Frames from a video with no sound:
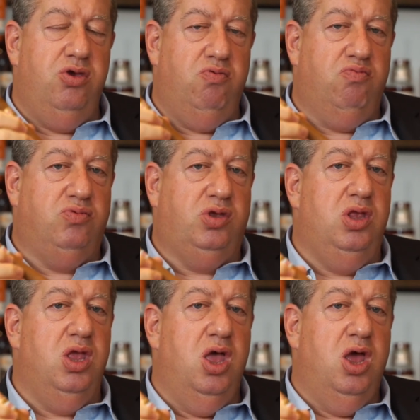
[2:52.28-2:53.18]
you
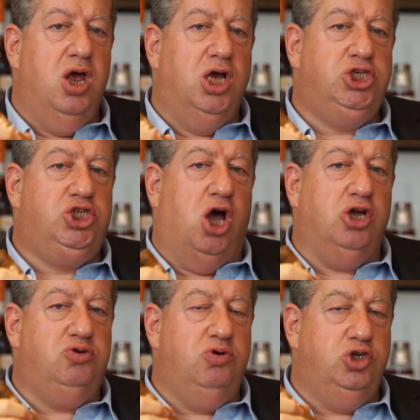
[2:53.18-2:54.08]

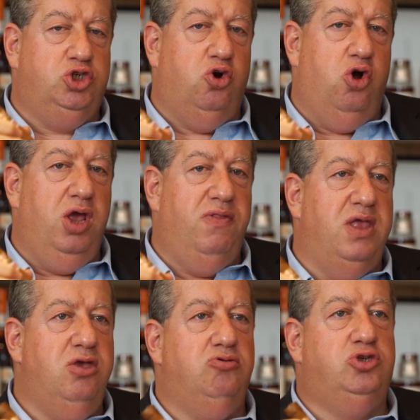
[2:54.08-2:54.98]
start to enjoy, and
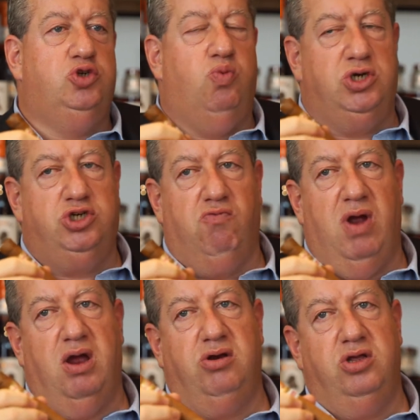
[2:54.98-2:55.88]
then you switch
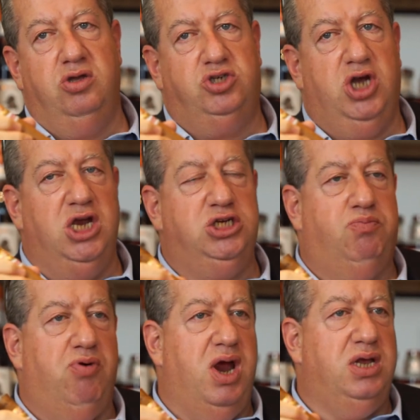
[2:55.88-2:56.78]
around and you
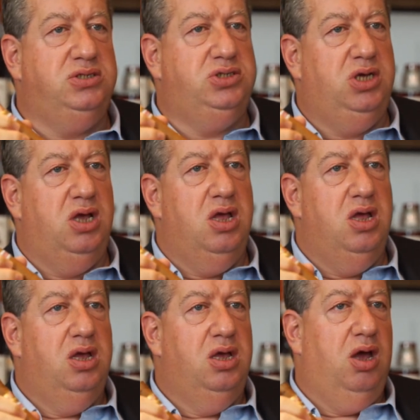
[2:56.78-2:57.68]
change brands,
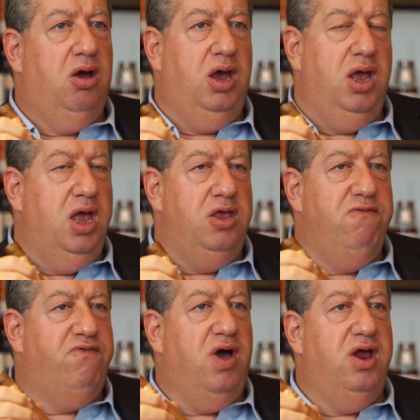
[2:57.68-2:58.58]
right, and
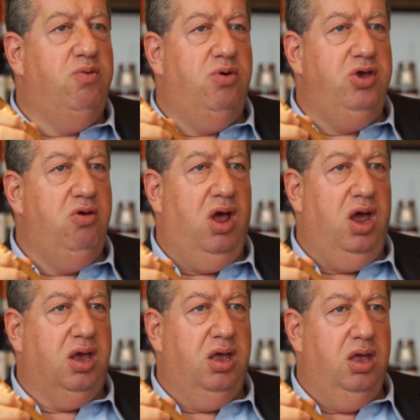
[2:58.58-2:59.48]
you find what you like.